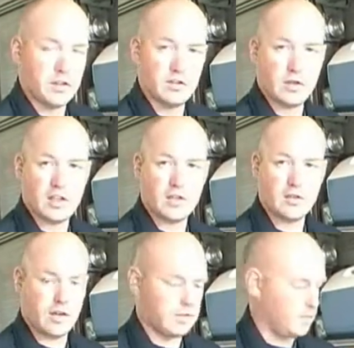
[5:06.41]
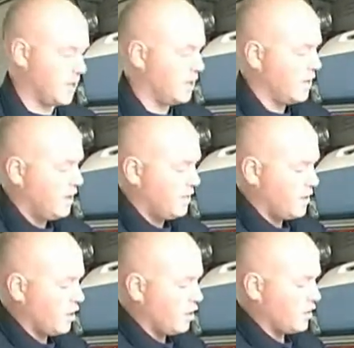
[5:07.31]
it went straight to transmit. If
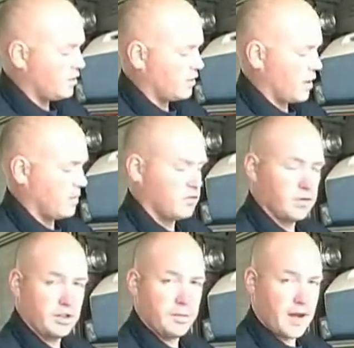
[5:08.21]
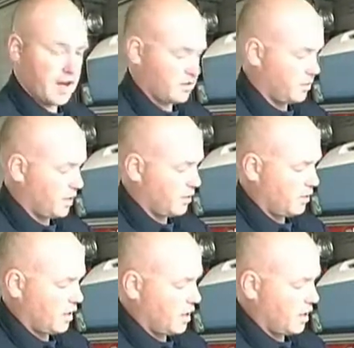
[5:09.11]
you notice, I'm going to switch it back so we can do it